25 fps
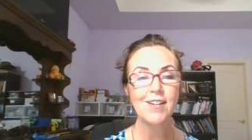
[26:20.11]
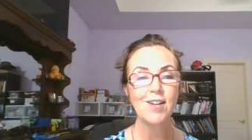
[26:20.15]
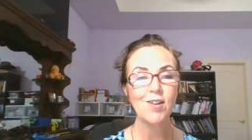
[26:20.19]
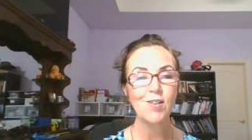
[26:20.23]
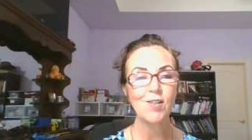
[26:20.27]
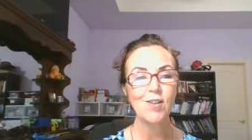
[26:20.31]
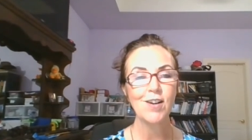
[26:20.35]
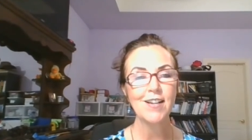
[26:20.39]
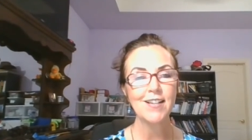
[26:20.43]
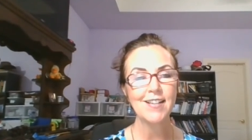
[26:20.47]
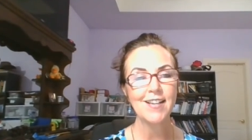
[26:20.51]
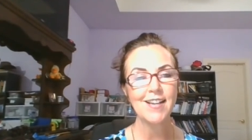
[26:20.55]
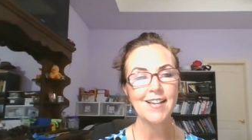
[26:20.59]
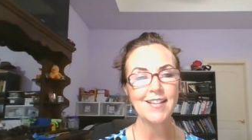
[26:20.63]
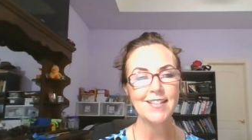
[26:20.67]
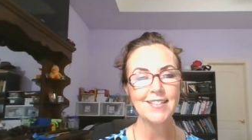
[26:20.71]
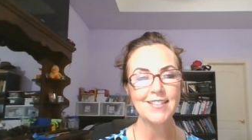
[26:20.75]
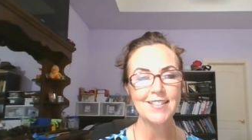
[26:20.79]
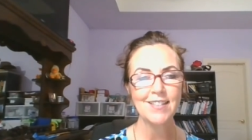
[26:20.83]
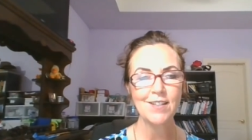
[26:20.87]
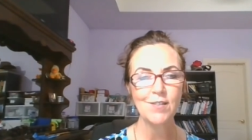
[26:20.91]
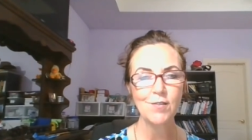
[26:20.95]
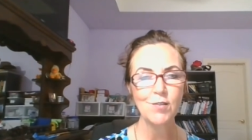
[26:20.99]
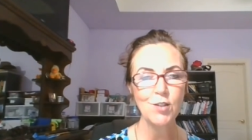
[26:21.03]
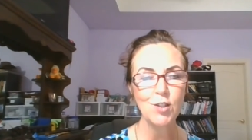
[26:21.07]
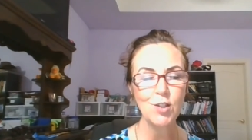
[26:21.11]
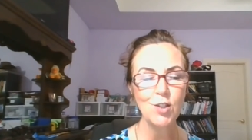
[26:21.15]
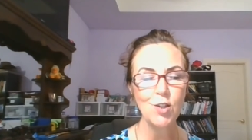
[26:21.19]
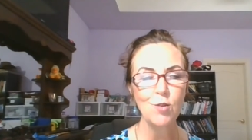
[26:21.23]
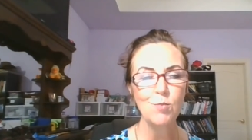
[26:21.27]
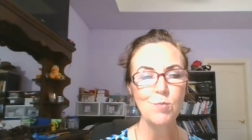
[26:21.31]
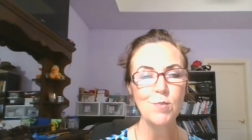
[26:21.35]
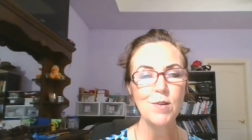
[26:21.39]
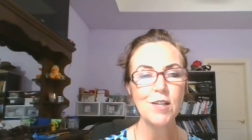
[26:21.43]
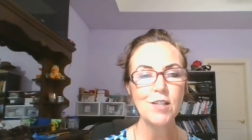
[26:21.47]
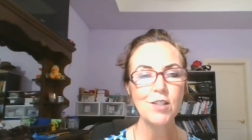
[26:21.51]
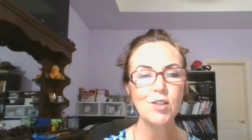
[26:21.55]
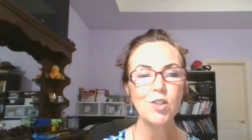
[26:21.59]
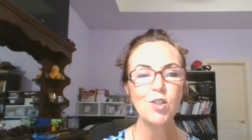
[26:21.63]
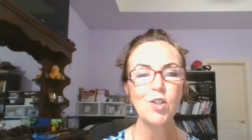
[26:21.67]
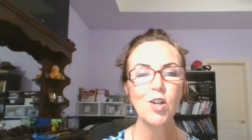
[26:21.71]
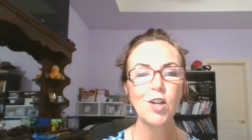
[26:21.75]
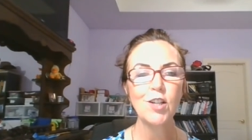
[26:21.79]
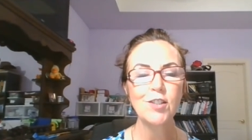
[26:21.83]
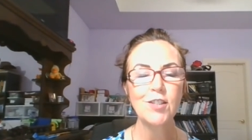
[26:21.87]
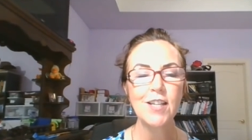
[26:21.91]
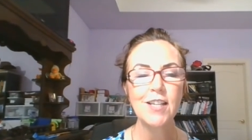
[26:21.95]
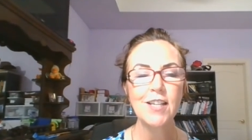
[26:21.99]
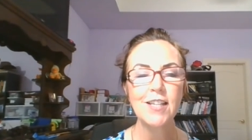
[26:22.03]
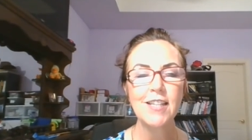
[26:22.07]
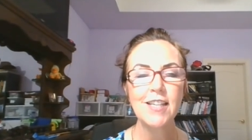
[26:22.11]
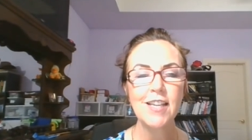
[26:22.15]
All right, guys, love you so much. Y'all take